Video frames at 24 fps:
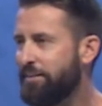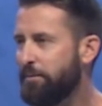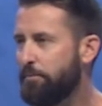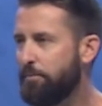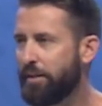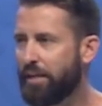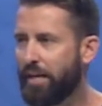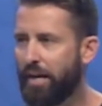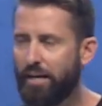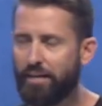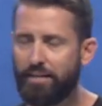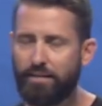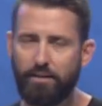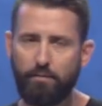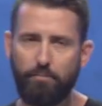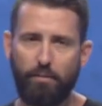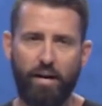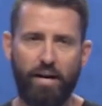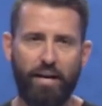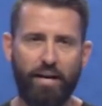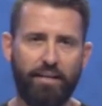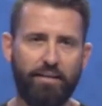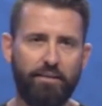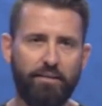And the big idea
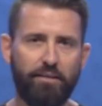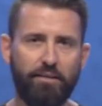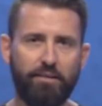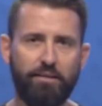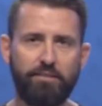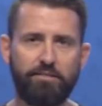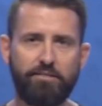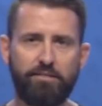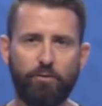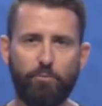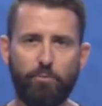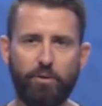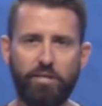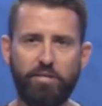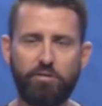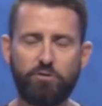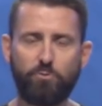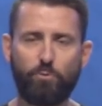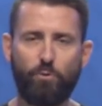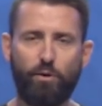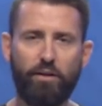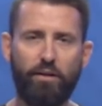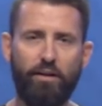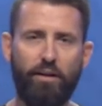behind it is that we
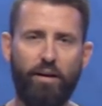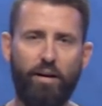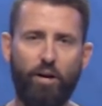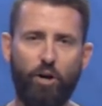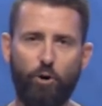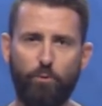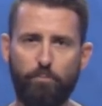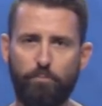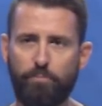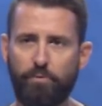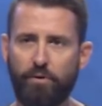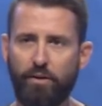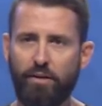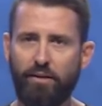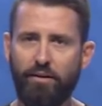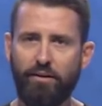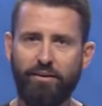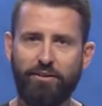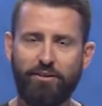just want to help